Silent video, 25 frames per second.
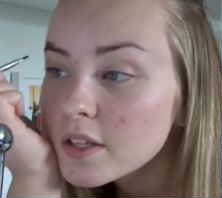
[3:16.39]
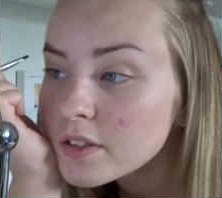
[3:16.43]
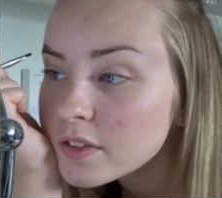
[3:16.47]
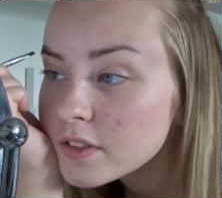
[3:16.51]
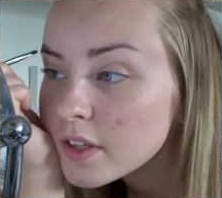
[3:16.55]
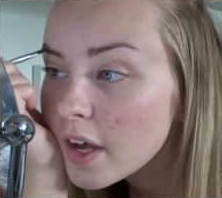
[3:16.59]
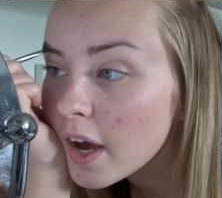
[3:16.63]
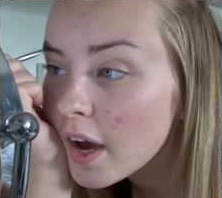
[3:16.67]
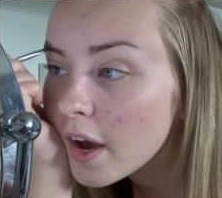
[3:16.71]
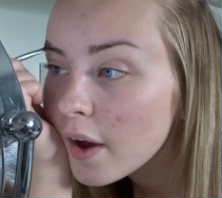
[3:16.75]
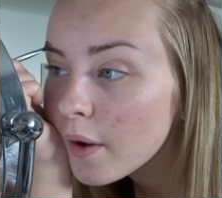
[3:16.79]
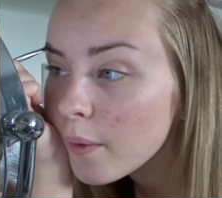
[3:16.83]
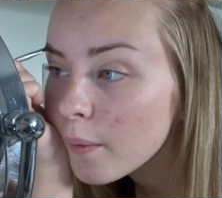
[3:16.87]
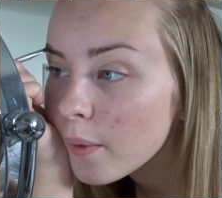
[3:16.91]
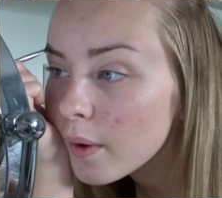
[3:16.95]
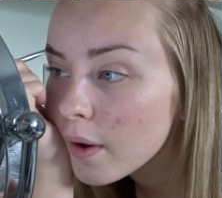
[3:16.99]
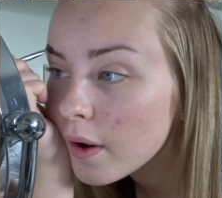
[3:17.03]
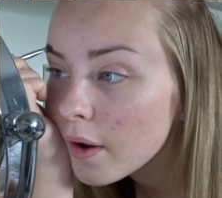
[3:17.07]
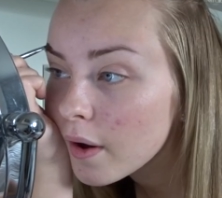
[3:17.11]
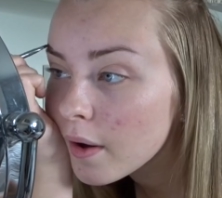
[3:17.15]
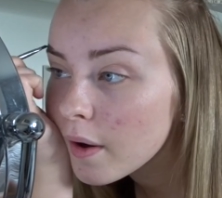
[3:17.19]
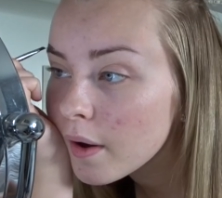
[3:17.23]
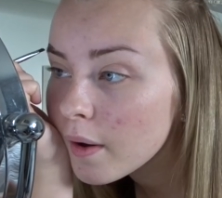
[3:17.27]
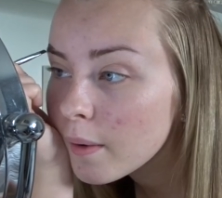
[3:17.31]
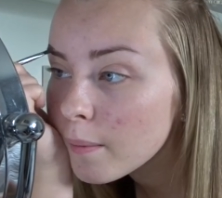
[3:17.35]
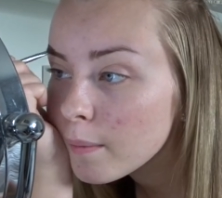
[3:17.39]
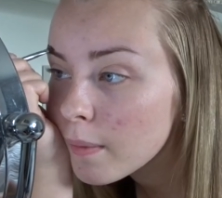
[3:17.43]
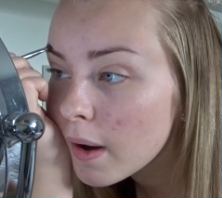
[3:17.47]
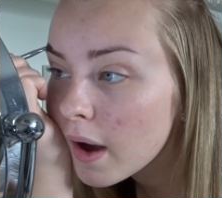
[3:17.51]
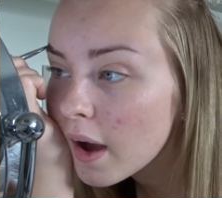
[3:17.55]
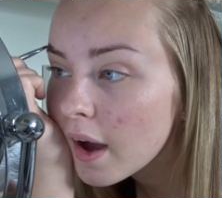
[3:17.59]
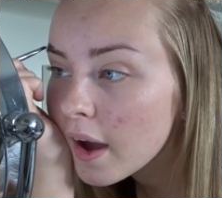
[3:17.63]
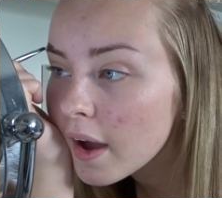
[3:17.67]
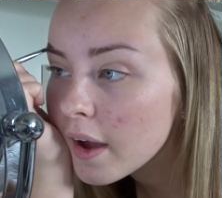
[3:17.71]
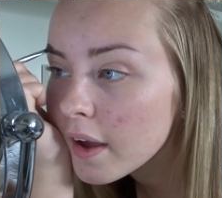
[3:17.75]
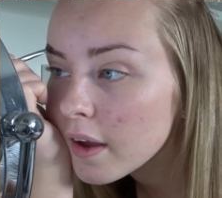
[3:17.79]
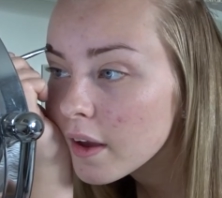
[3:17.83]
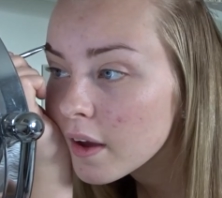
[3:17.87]
So
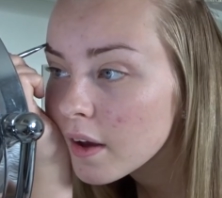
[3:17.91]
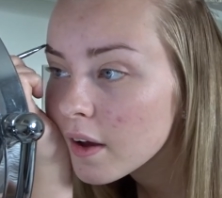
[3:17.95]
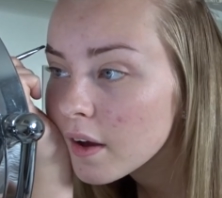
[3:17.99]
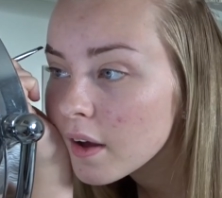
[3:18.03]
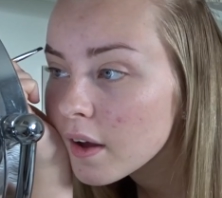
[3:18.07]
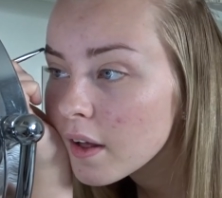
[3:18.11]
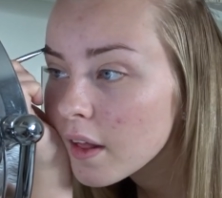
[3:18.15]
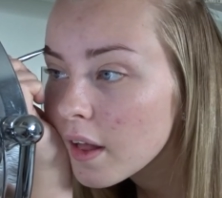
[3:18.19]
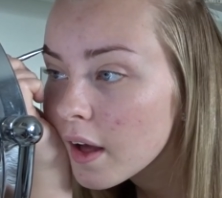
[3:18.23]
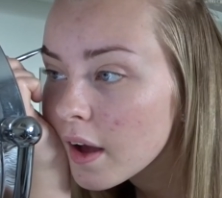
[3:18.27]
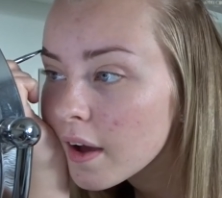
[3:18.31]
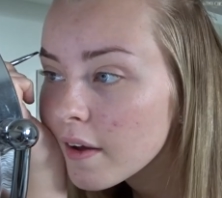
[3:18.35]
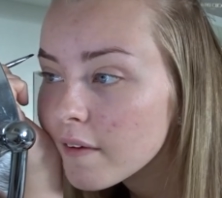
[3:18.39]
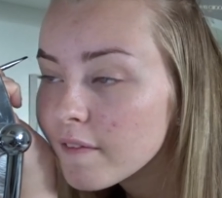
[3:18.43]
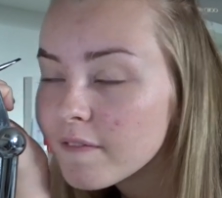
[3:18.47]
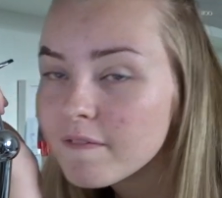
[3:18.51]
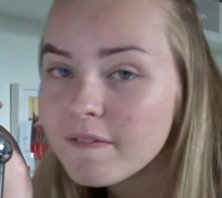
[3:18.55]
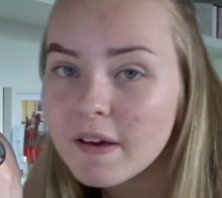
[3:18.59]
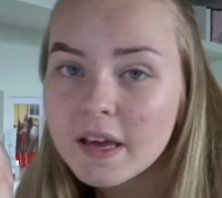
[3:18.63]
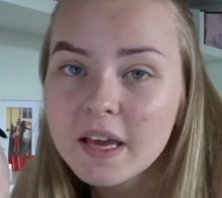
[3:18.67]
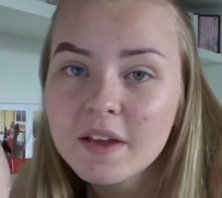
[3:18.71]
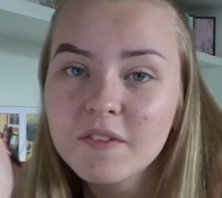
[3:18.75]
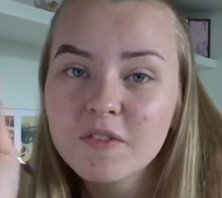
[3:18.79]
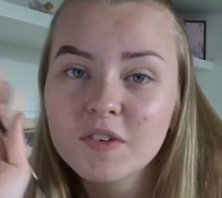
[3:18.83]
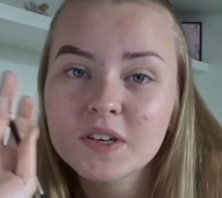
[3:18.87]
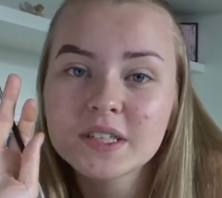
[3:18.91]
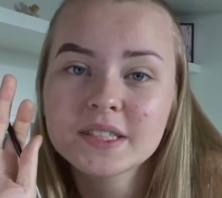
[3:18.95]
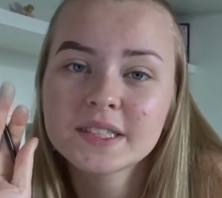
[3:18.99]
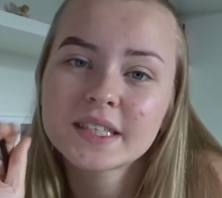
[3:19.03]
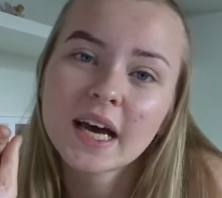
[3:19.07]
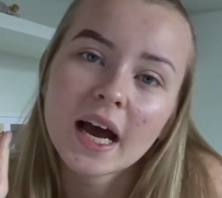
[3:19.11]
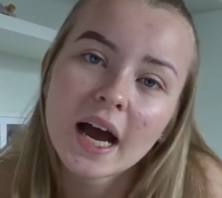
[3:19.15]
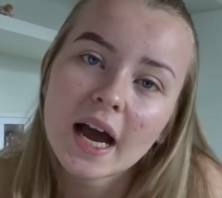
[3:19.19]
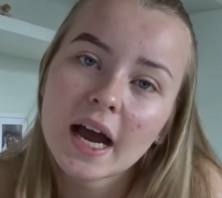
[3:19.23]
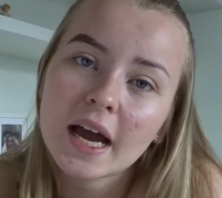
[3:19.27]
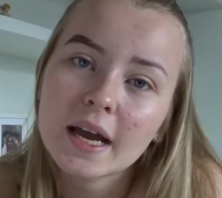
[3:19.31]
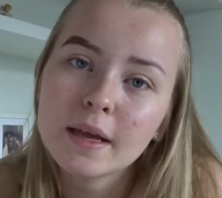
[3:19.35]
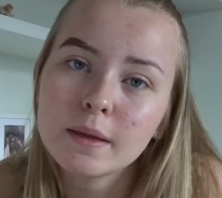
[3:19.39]
my, like, favourite
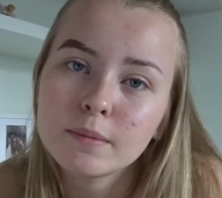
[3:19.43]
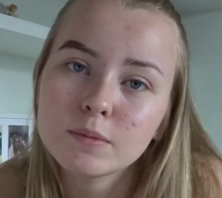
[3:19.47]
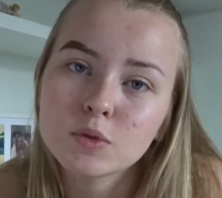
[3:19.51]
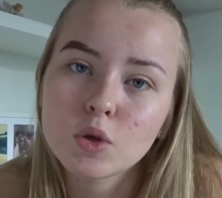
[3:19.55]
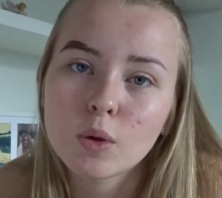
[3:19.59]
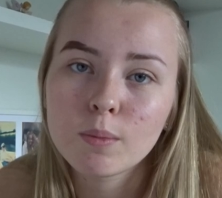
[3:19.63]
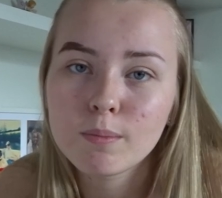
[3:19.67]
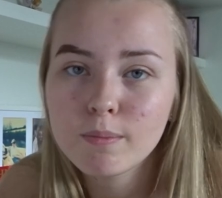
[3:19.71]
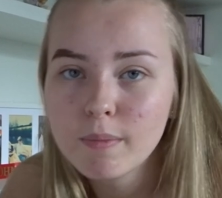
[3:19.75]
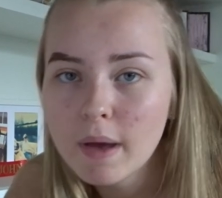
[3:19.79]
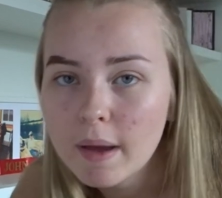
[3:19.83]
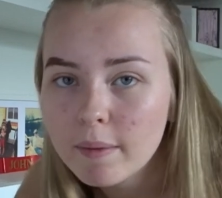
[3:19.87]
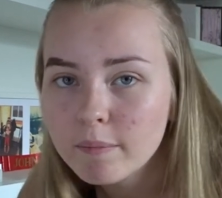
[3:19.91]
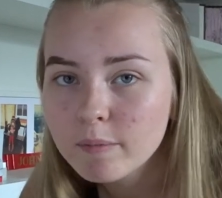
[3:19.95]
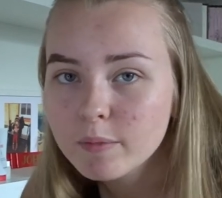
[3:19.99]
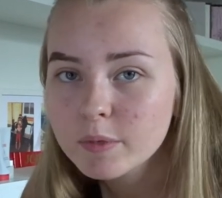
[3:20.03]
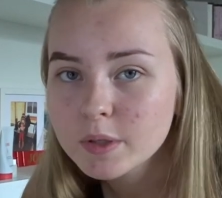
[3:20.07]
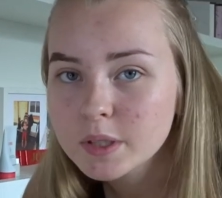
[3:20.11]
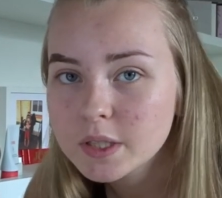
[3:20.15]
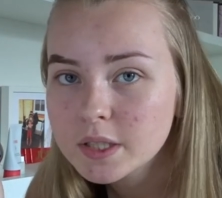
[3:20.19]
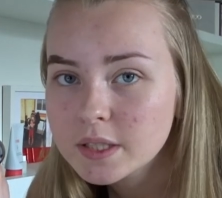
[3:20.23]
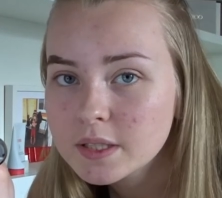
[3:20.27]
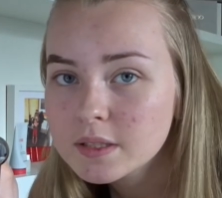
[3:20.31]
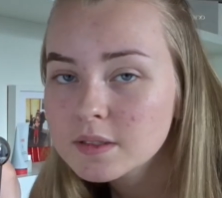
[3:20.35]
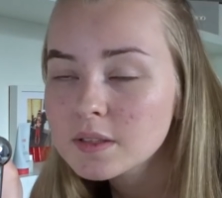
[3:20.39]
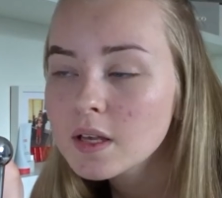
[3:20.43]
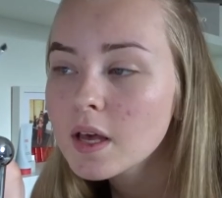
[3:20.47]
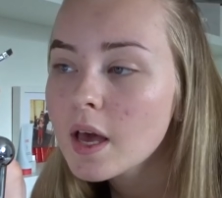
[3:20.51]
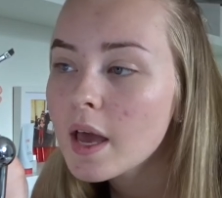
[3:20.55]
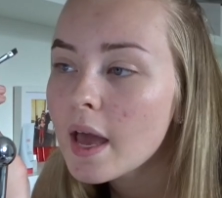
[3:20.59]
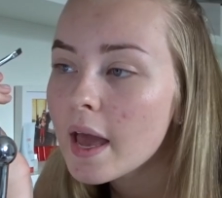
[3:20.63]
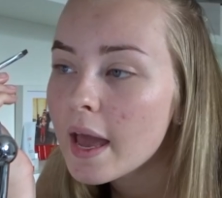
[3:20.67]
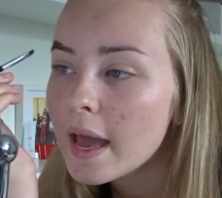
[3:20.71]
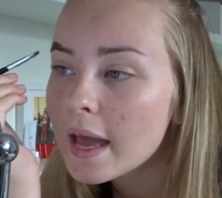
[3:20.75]
times or memories